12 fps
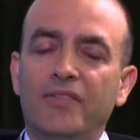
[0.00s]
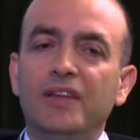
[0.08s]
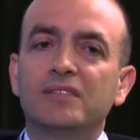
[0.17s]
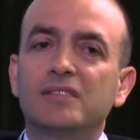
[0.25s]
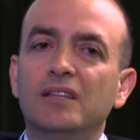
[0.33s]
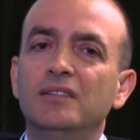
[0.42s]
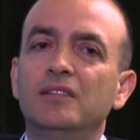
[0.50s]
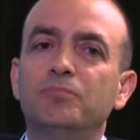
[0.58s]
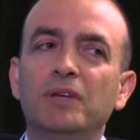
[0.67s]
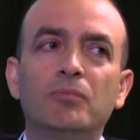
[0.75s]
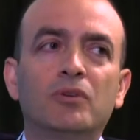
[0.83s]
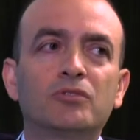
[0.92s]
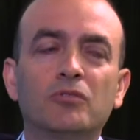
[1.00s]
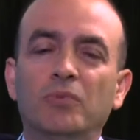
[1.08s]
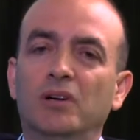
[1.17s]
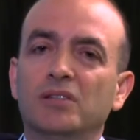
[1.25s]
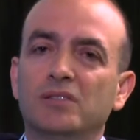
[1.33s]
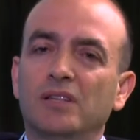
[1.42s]
I think sending people to
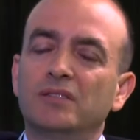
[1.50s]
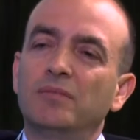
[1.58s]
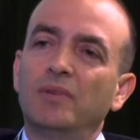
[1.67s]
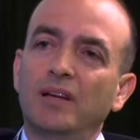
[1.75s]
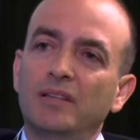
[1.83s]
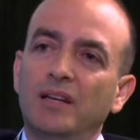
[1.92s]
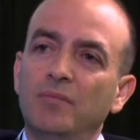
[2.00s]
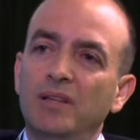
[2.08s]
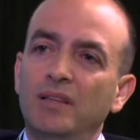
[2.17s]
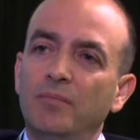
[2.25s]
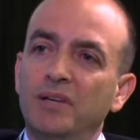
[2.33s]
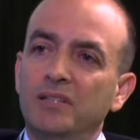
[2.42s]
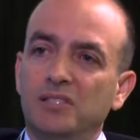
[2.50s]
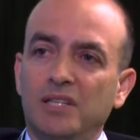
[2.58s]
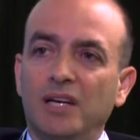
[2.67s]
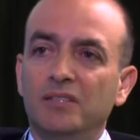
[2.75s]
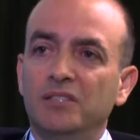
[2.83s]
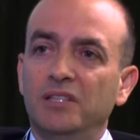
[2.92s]
Mars is going to be the biggest
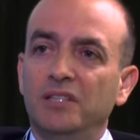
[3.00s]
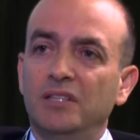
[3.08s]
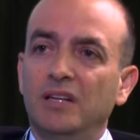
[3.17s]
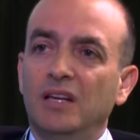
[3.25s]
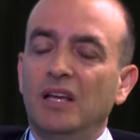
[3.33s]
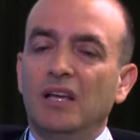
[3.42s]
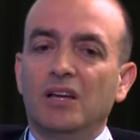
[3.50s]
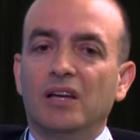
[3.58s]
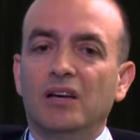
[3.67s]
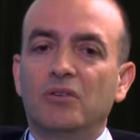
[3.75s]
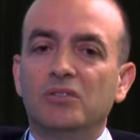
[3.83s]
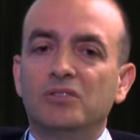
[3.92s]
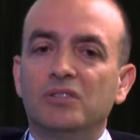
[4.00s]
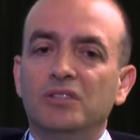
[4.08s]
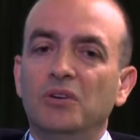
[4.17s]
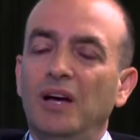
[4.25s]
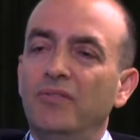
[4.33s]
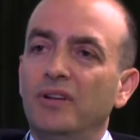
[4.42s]
challenge here, because
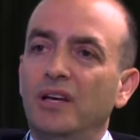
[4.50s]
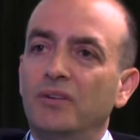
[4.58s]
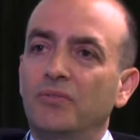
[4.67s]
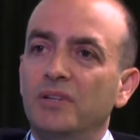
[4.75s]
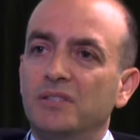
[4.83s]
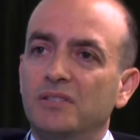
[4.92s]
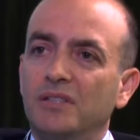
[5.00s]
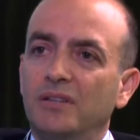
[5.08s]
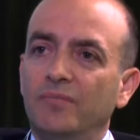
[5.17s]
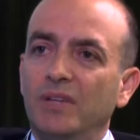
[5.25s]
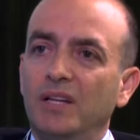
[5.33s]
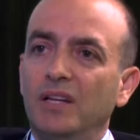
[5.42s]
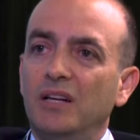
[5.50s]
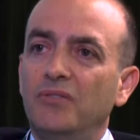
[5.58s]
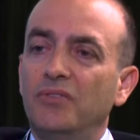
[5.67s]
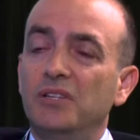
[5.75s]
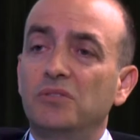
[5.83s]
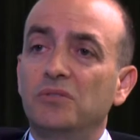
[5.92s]
you have a lot of risk, a lot of
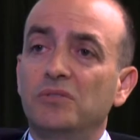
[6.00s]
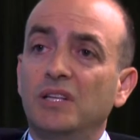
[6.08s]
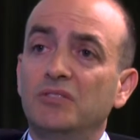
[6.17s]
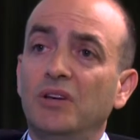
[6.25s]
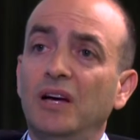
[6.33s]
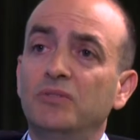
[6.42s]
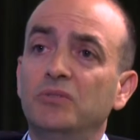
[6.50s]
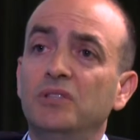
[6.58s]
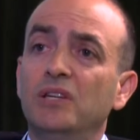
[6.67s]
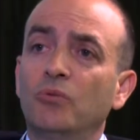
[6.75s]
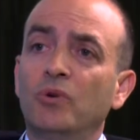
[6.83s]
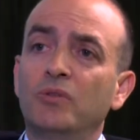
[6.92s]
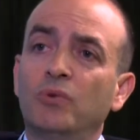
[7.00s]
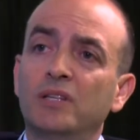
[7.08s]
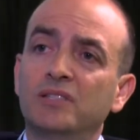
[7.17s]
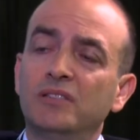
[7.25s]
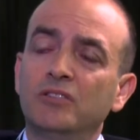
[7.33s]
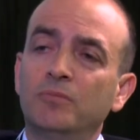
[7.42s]
issues that you have to deal with while
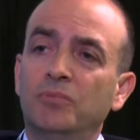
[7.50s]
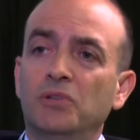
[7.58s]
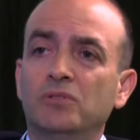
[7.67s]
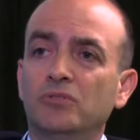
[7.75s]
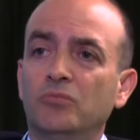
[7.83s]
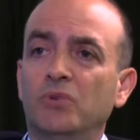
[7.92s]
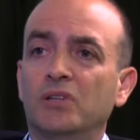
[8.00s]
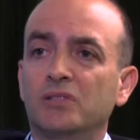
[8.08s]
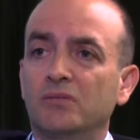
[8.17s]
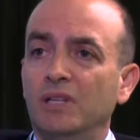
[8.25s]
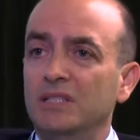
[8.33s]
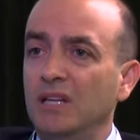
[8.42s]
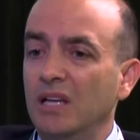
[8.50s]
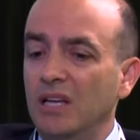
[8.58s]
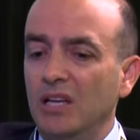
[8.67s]
sending a person to Mars, right?